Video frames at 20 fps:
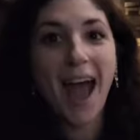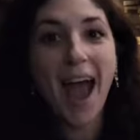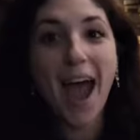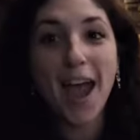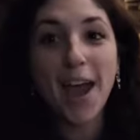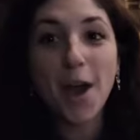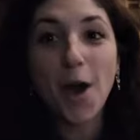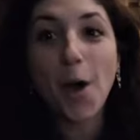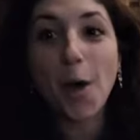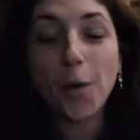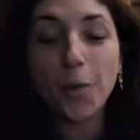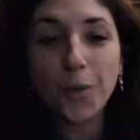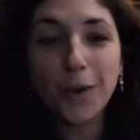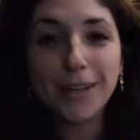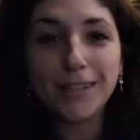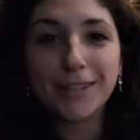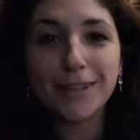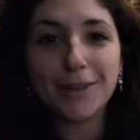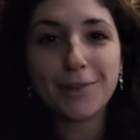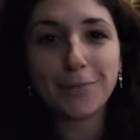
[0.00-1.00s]
I
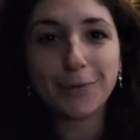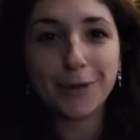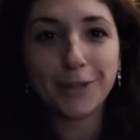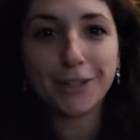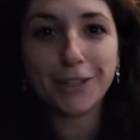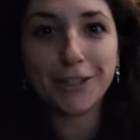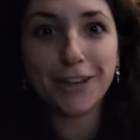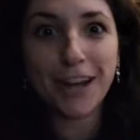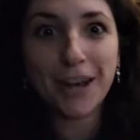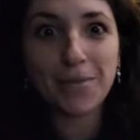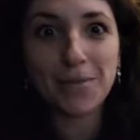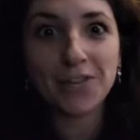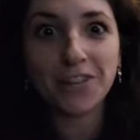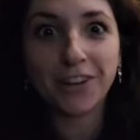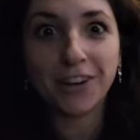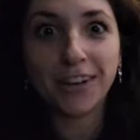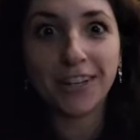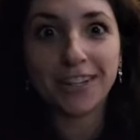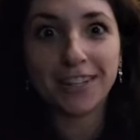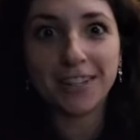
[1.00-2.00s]
always appreciate when
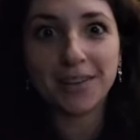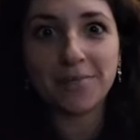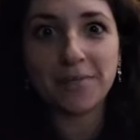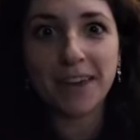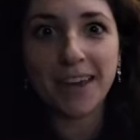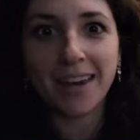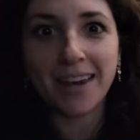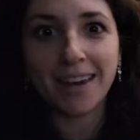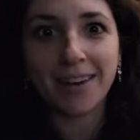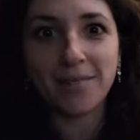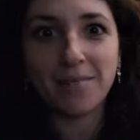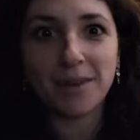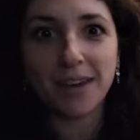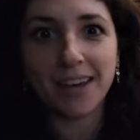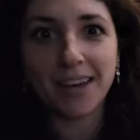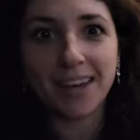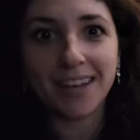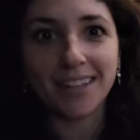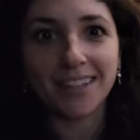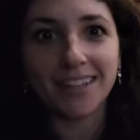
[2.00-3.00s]
there is some hidden
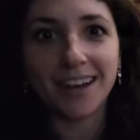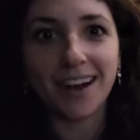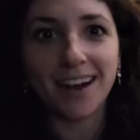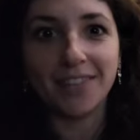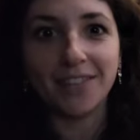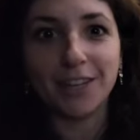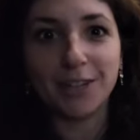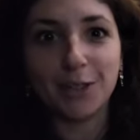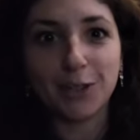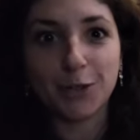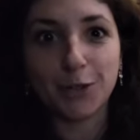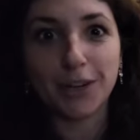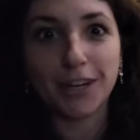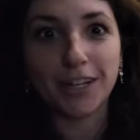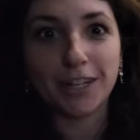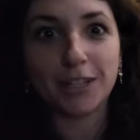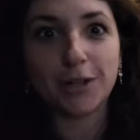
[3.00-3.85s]
Mickeys on the tree.